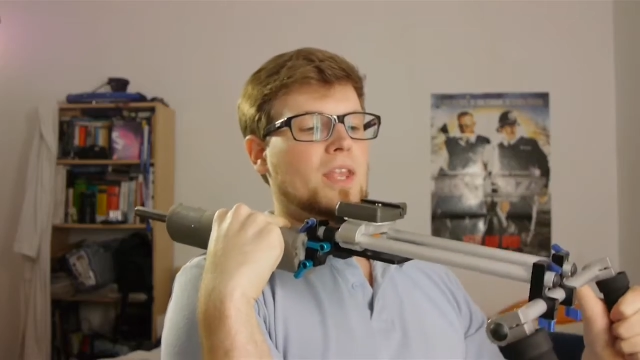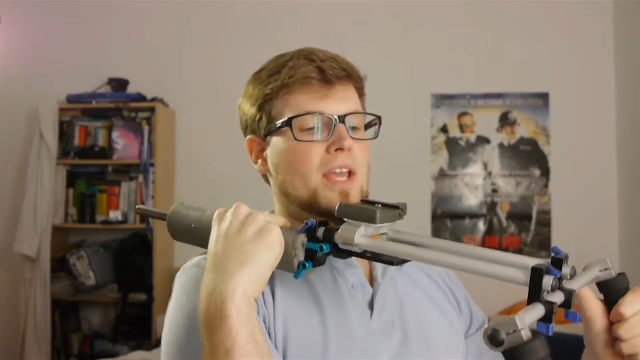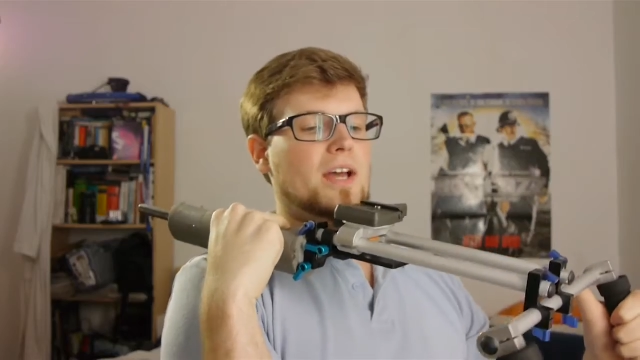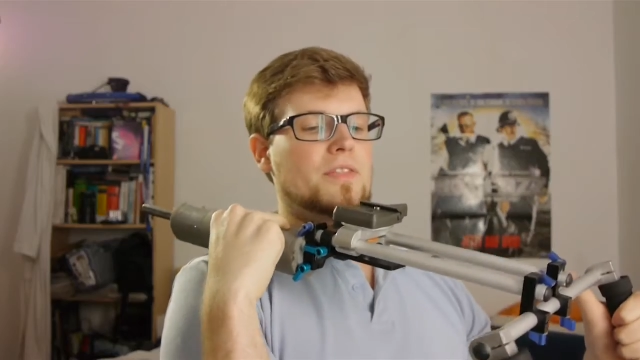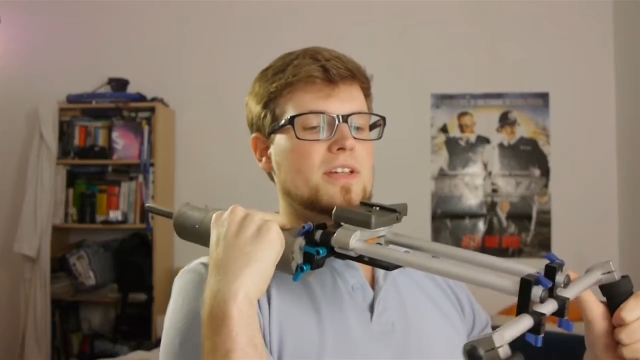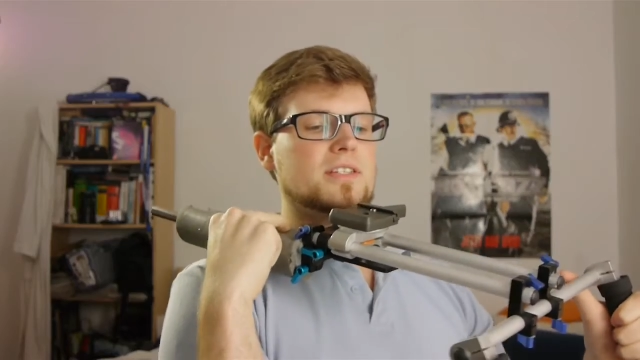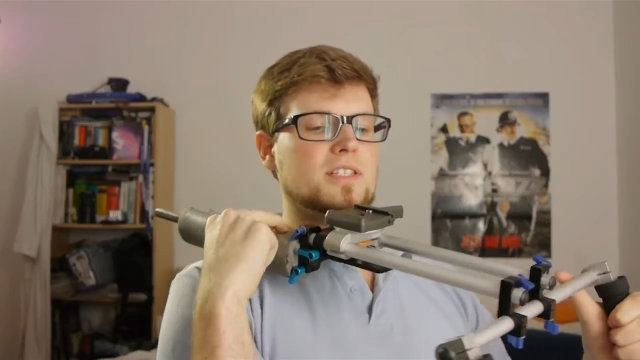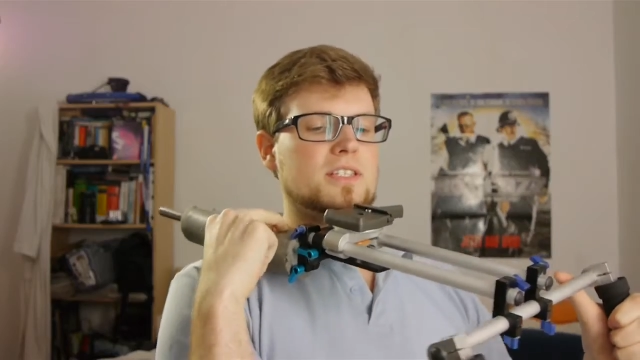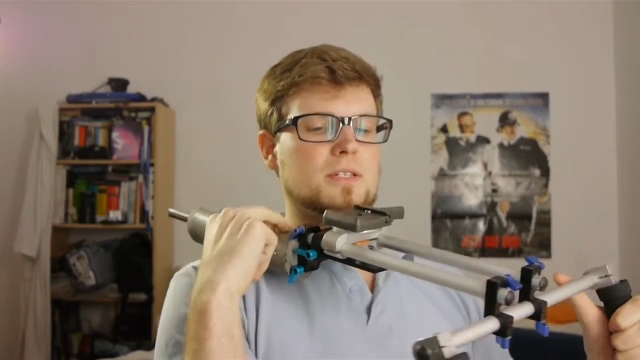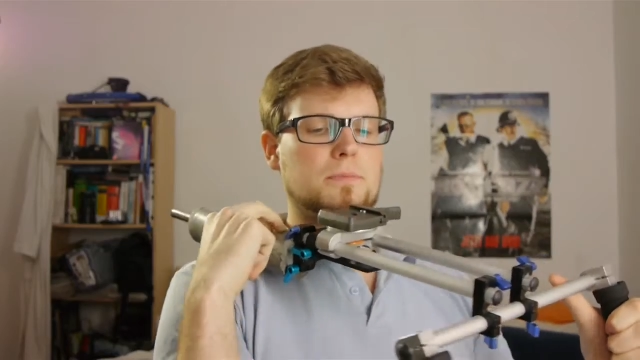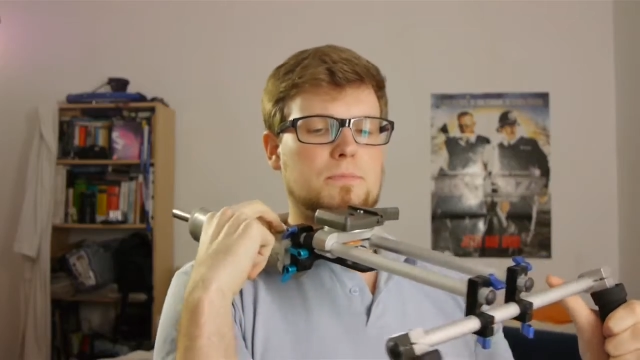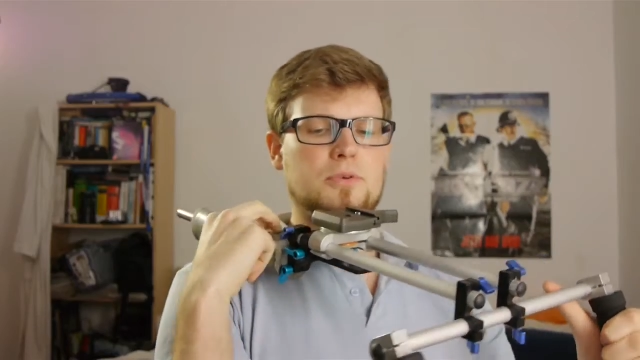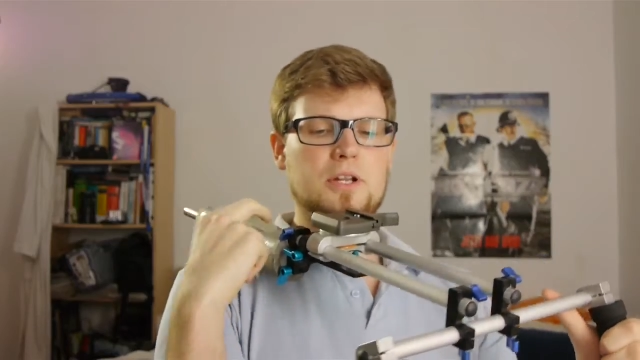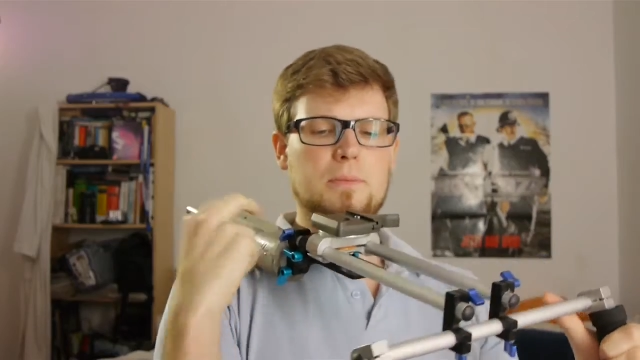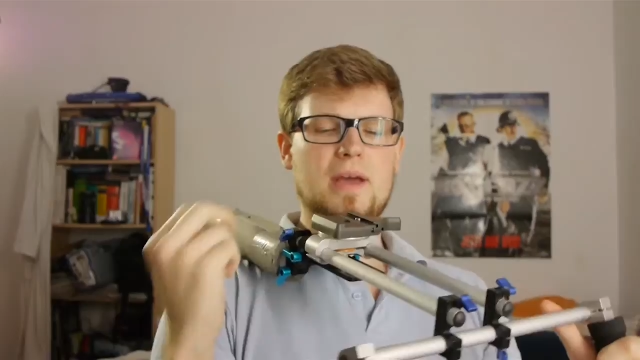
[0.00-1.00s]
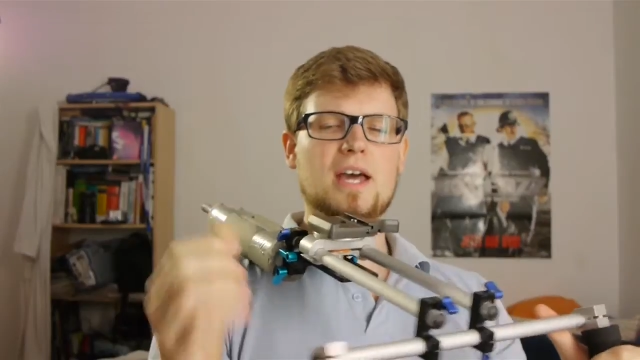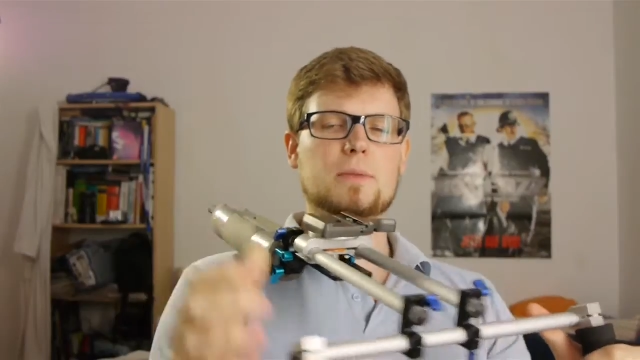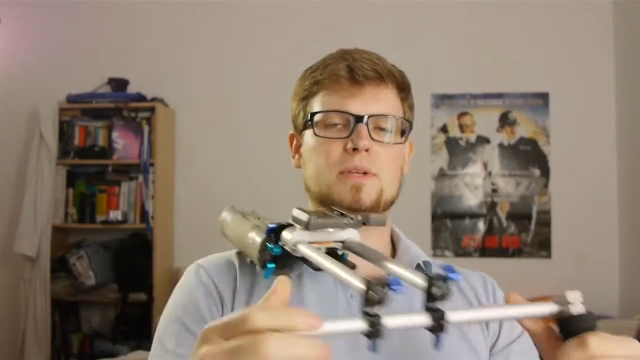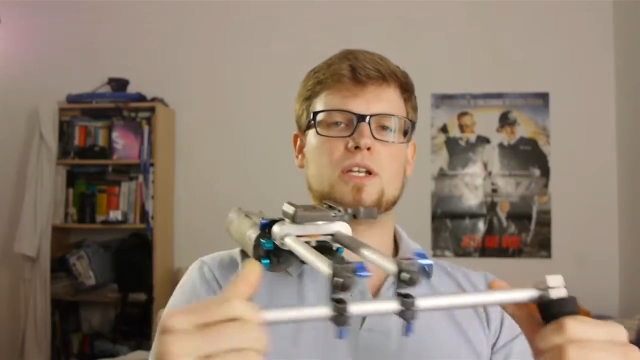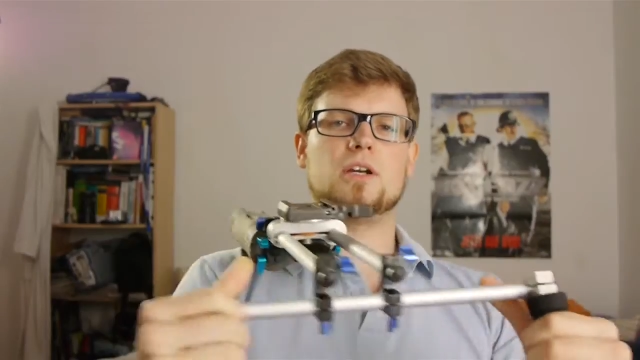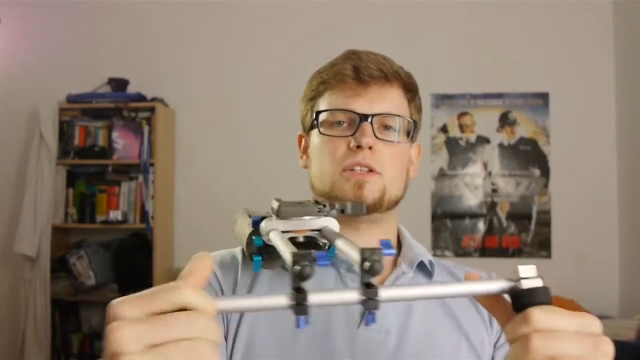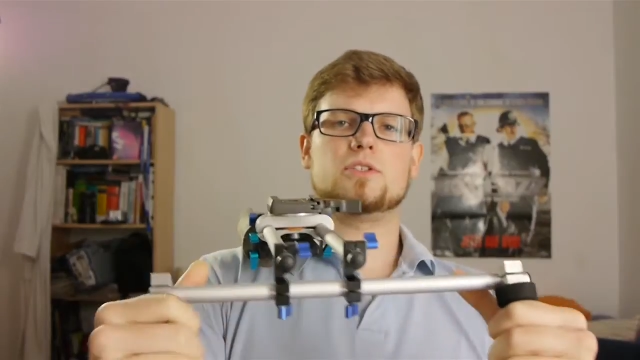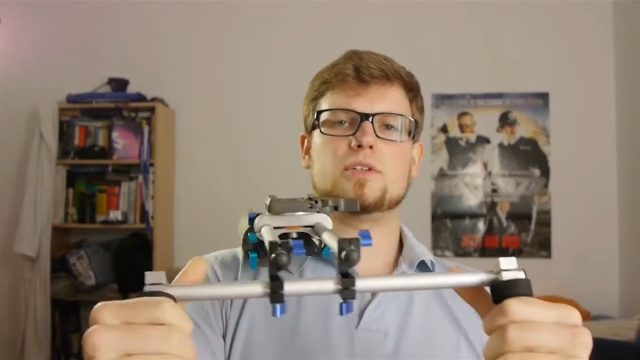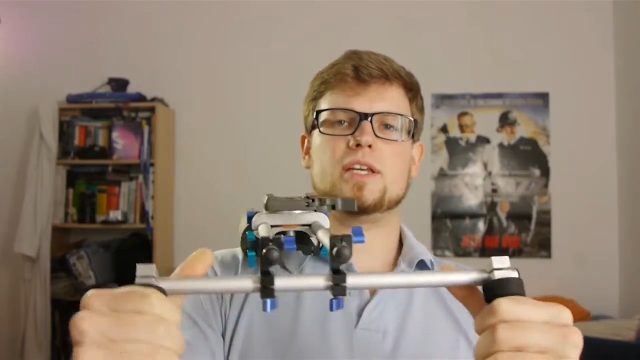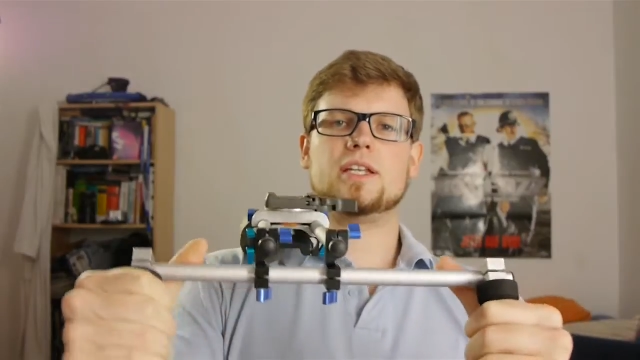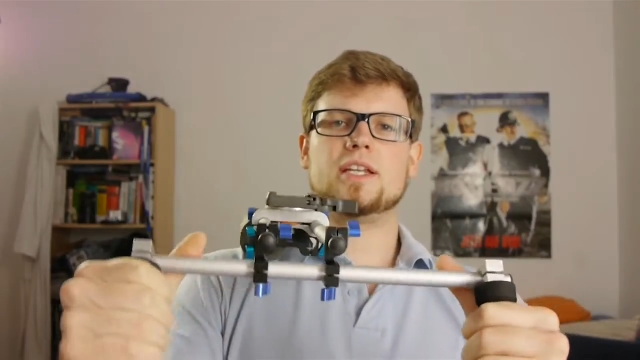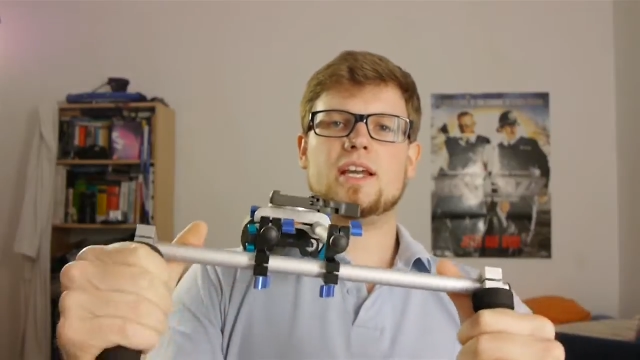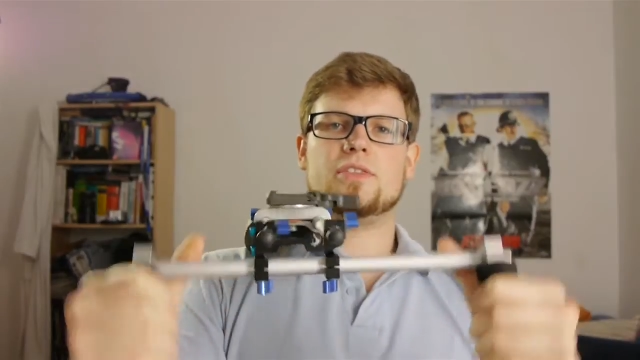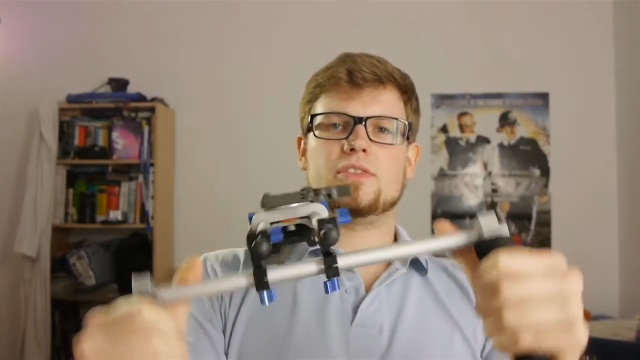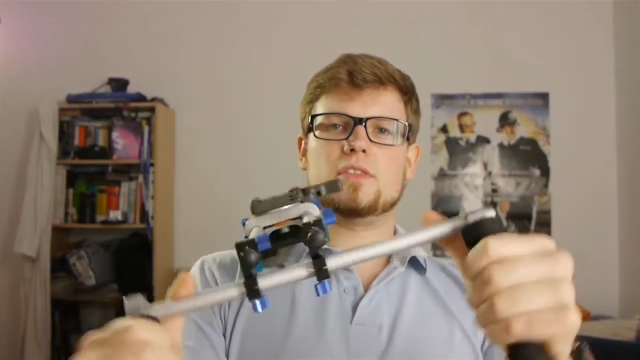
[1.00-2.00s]
and this is pretty bad because you can
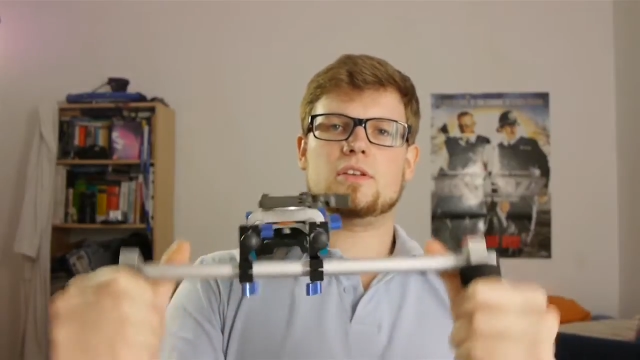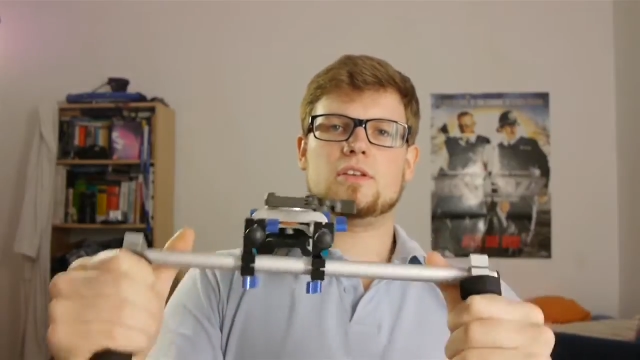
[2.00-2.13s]
get